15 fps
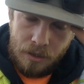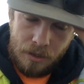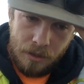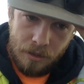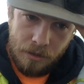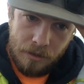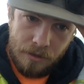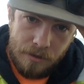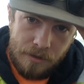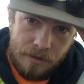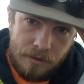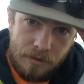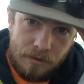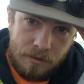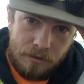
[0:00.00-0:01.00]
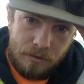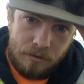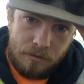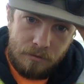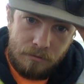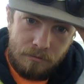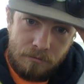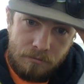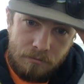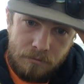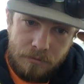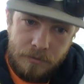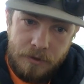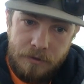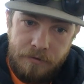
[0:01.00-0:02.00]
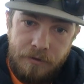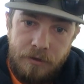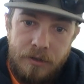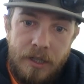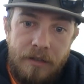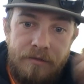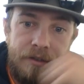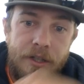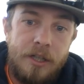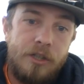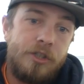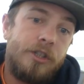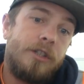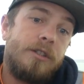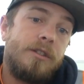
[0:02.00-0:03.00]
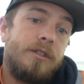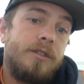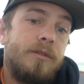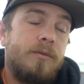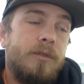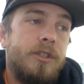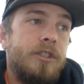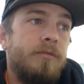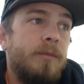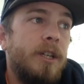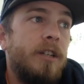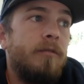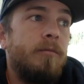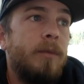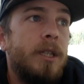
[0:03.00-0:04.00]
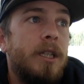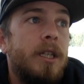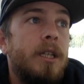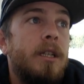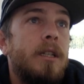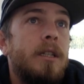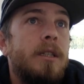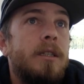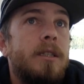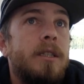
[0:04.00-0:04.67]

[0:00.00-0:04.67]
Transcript: is a few definitions which you may have been